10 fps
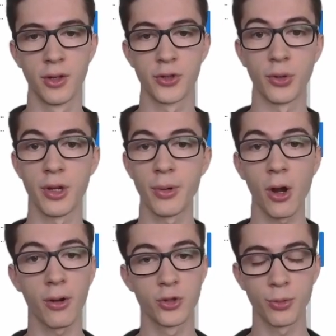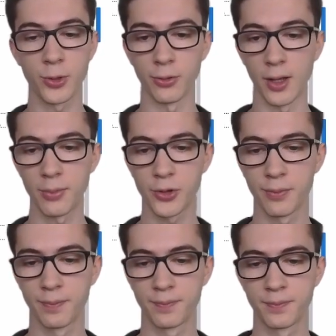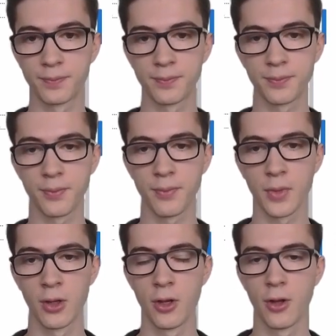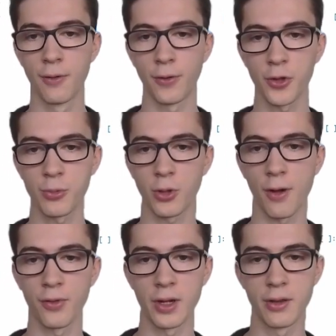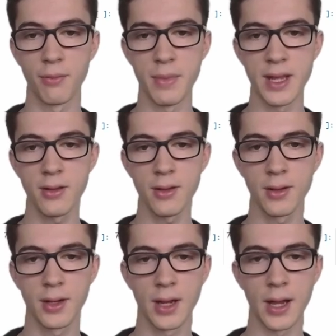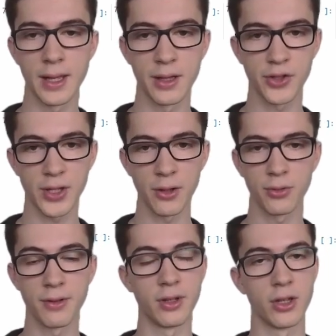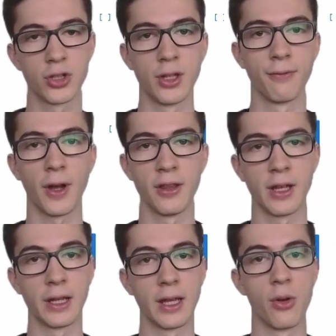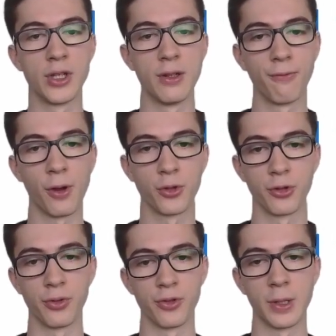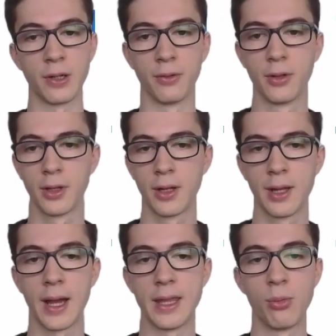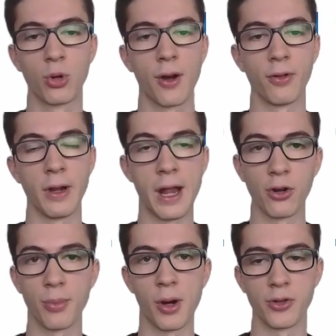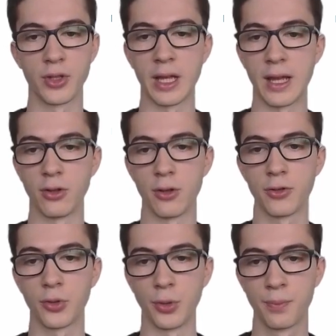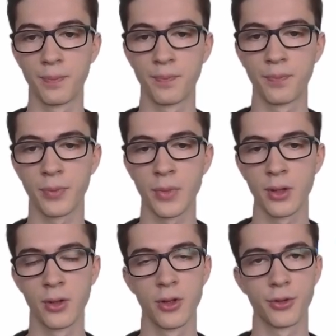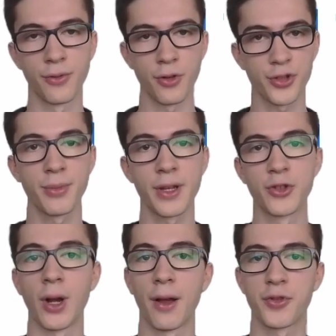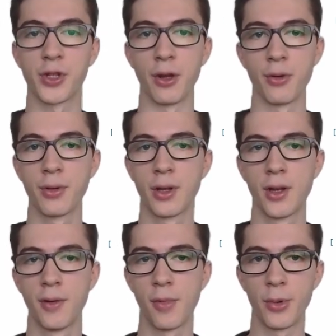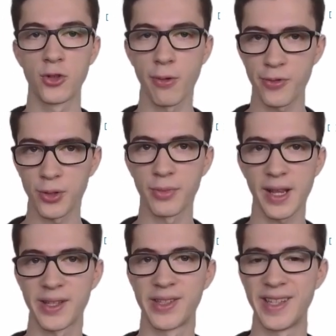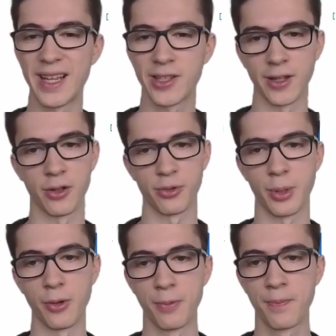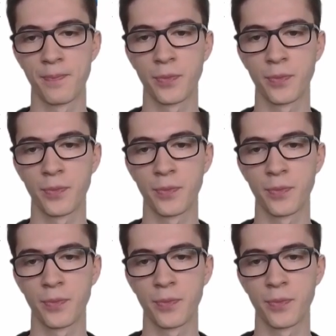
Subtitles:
So here we are in Jupyter Labs. First we're covering the mean, and then standard deviation, and finally a Gaussian filter as well. And then we'll cover error bars at the end also. So we've got some nice graphs now, but we could do some nice data as well.